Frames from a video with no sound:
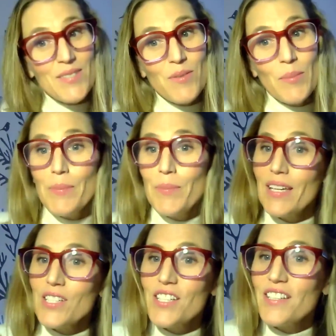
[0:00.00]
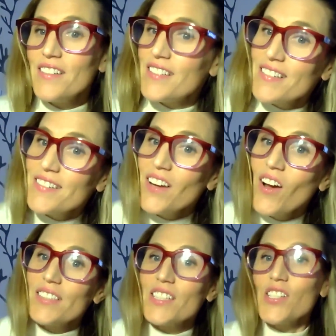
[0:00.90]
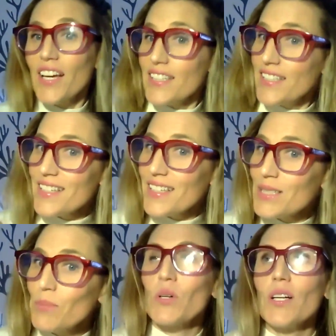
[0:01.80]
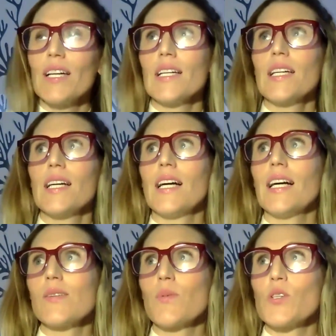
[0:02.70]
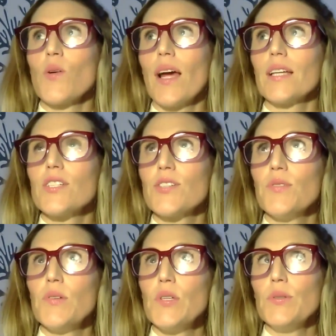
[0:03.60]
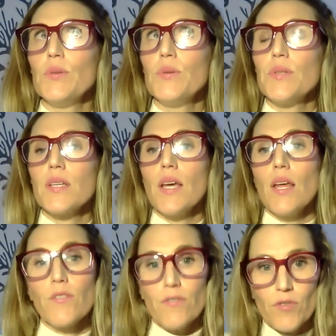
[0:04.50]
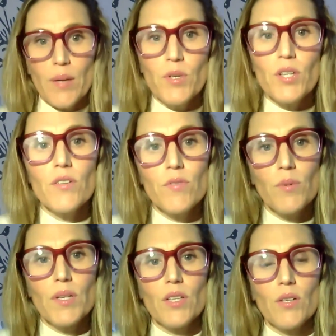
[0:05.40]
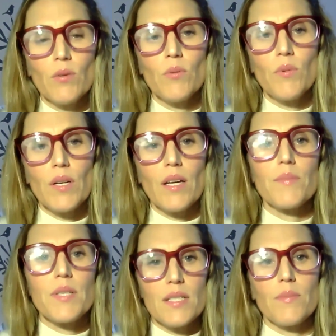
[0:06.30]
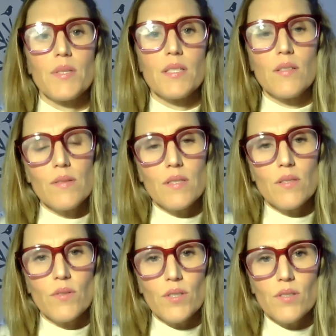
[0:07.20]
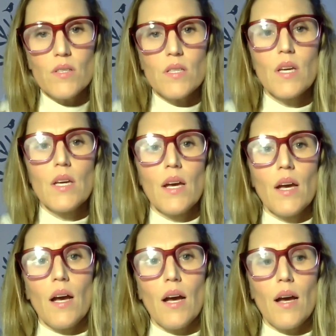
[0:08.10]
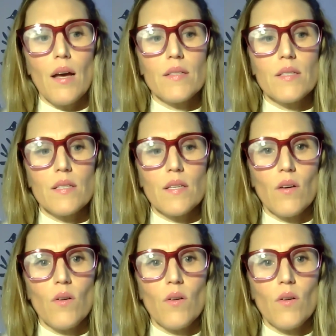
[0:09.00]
that's what my PhD student, Holly Shannon, is exploring. So we're trying to use the framework of what we know when it comes to substance use disorders. Recognizing